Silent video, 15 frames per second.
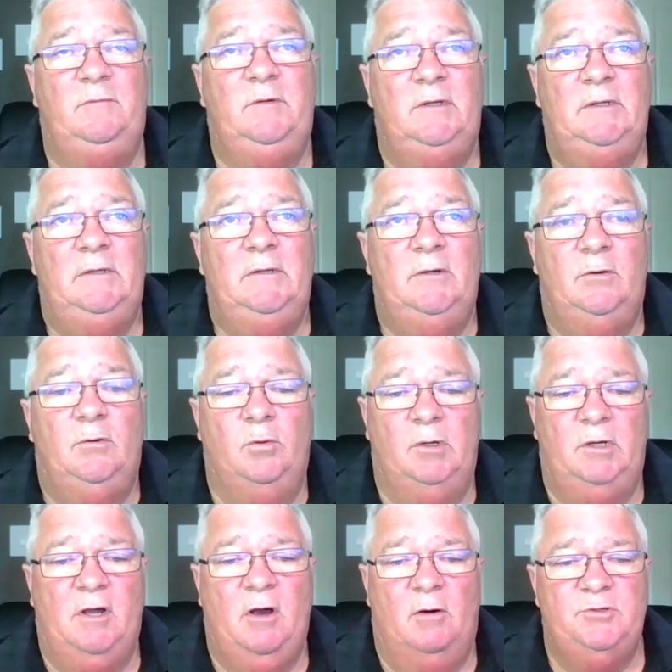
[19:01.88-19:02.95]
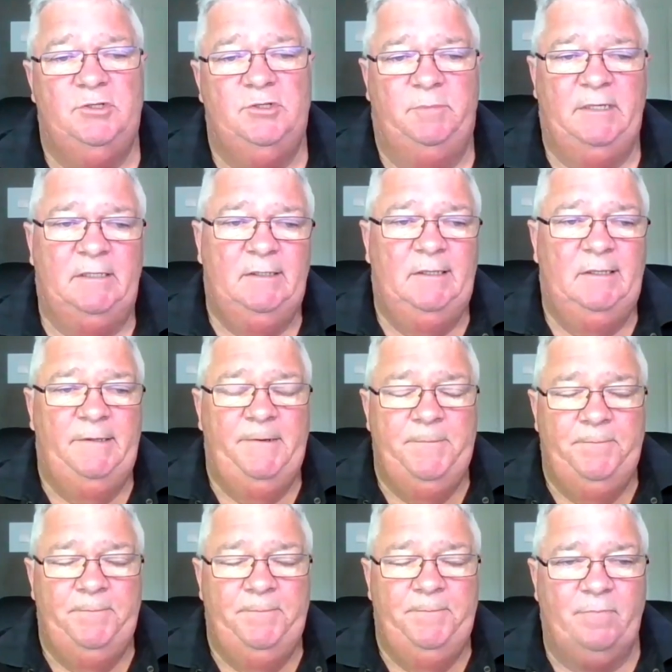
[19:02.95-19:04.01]
in horticulture, but
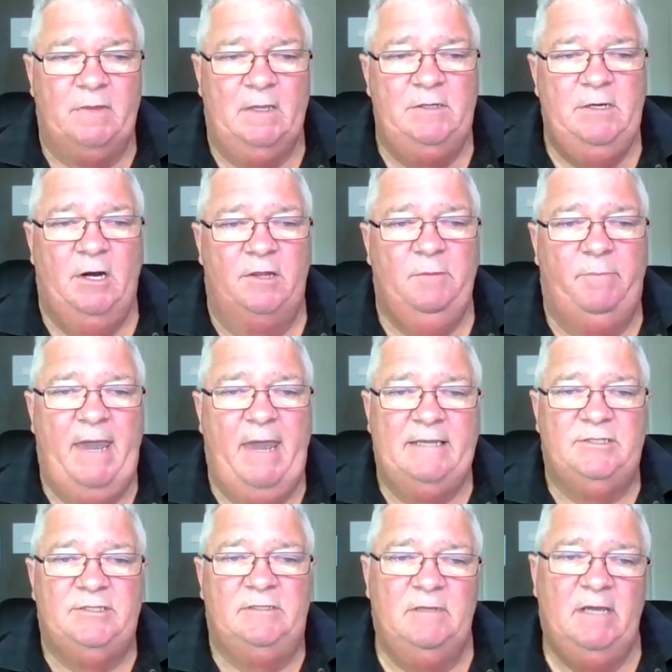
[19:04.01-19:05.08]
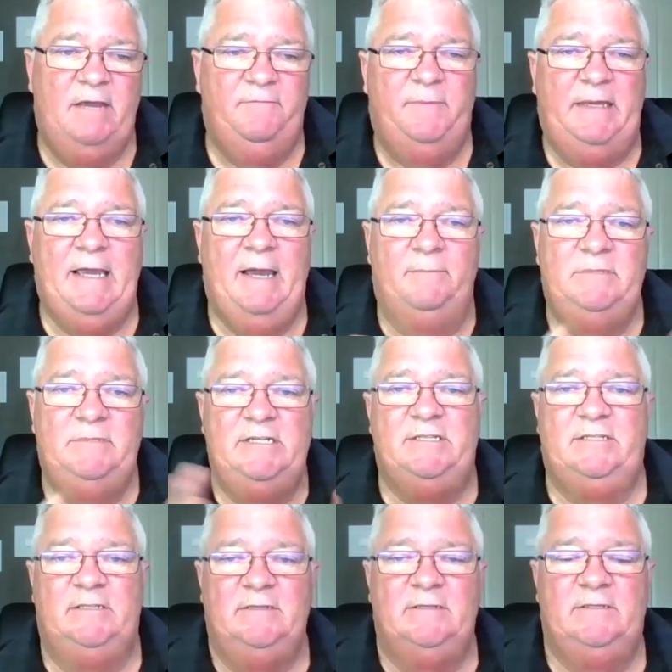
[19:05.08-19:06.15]
you know the banks have become
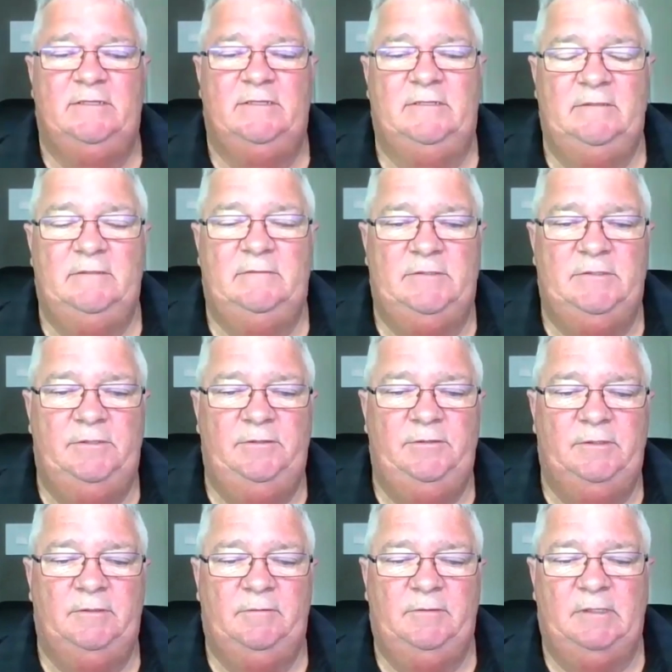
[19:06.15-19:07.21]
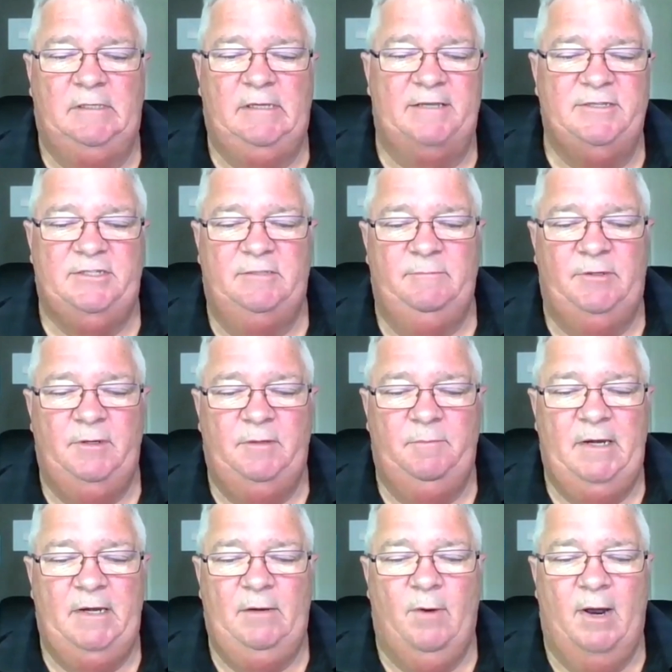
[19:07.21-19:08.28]
distanced to the, the customer in
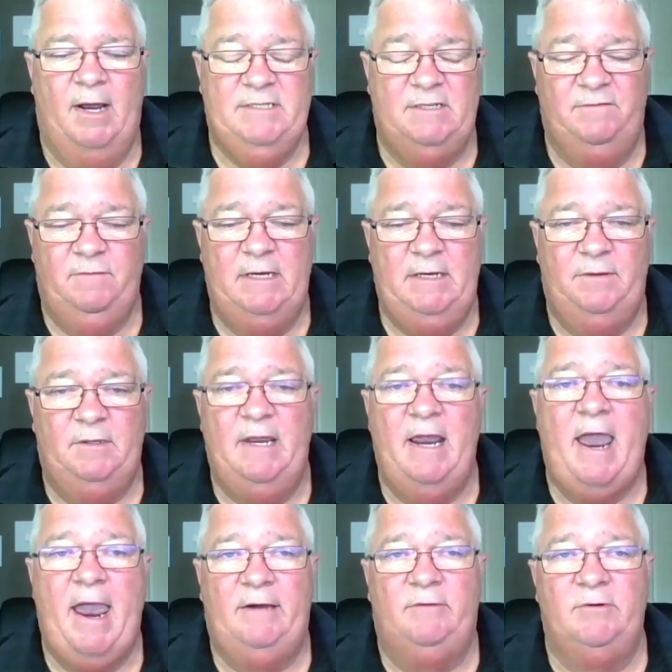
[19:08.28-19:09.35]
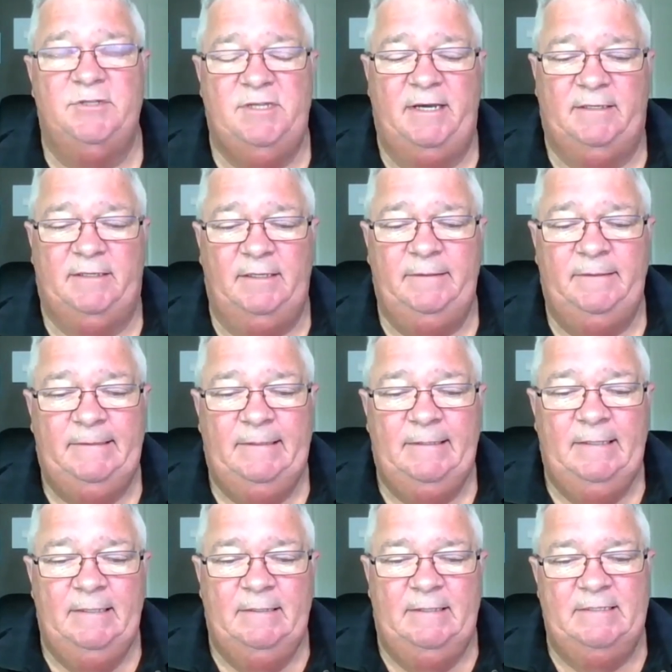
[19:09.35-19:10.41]
many ways in, in the agri sector.
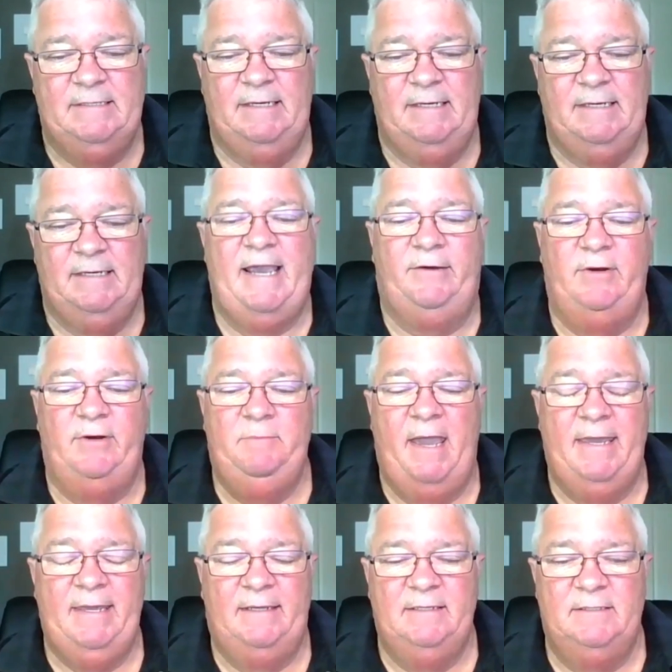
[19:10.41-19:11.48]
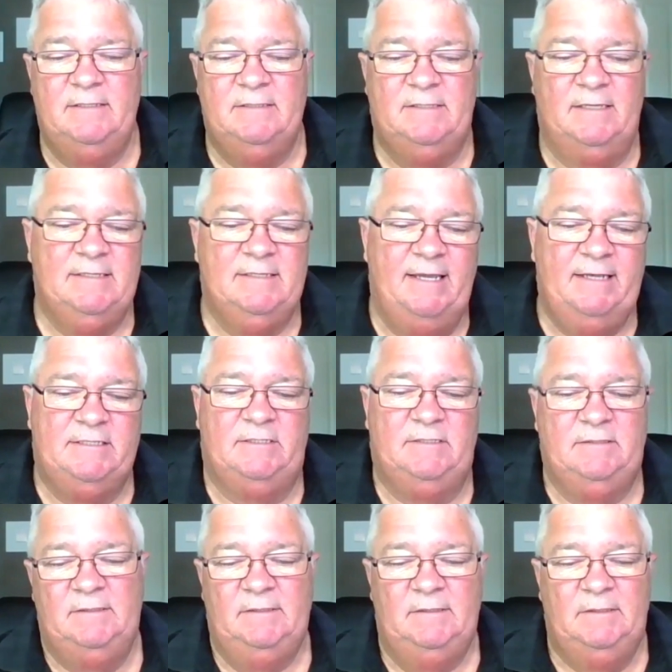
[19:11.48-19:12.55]
There's less agri bankers. There's
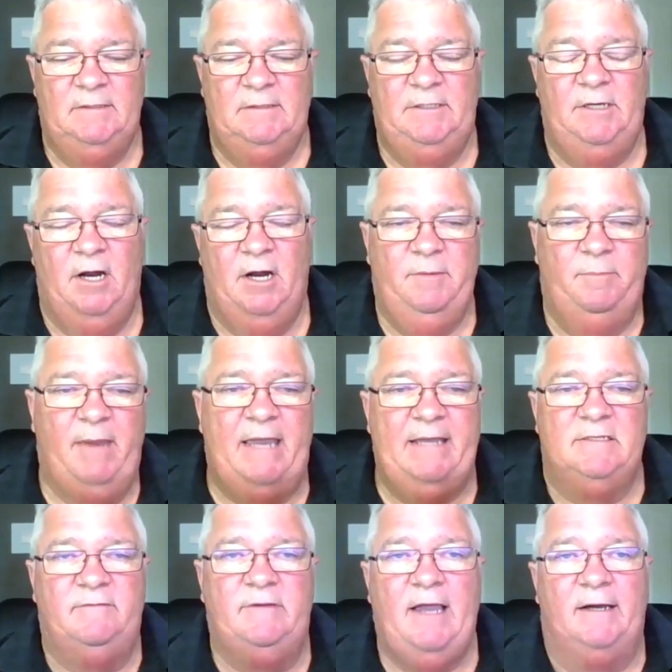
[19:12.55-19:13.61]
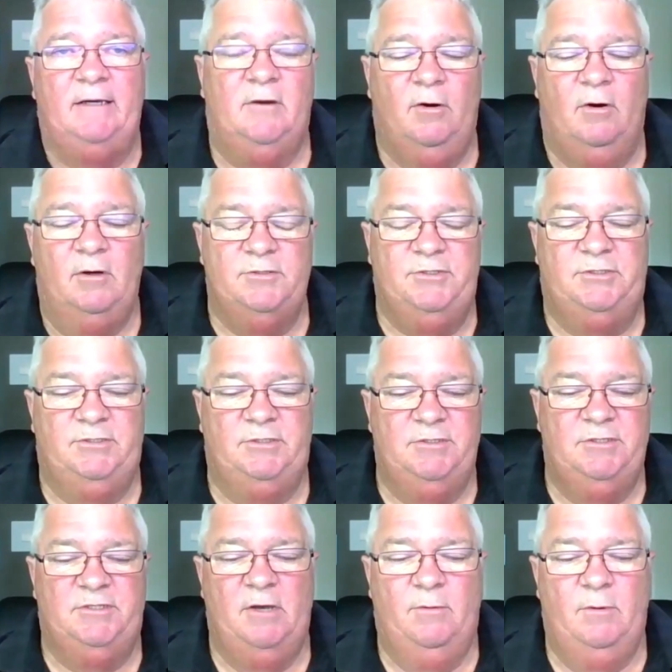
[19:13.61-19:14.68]
less you know the banks have cut costs and
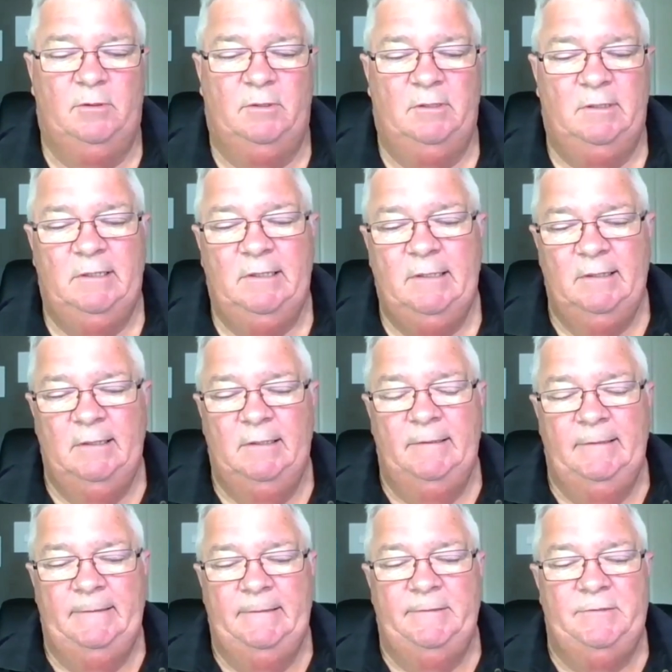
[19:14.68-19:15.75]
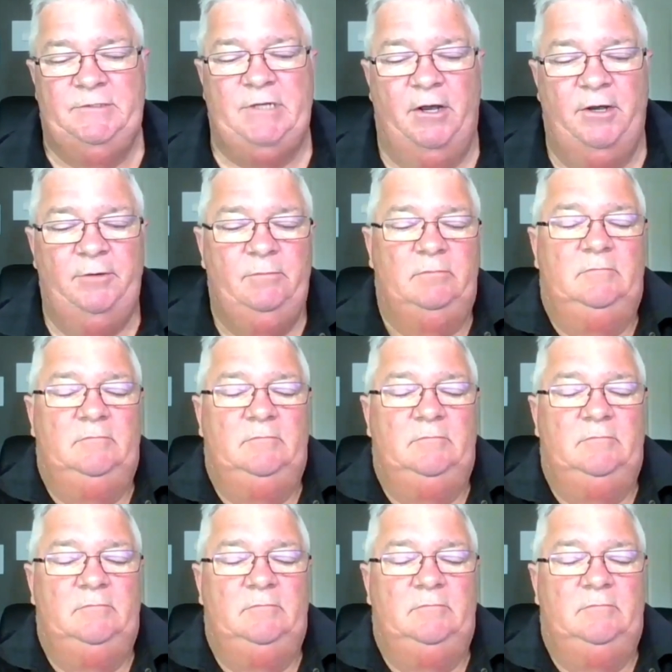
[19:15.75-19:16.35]
so on. So,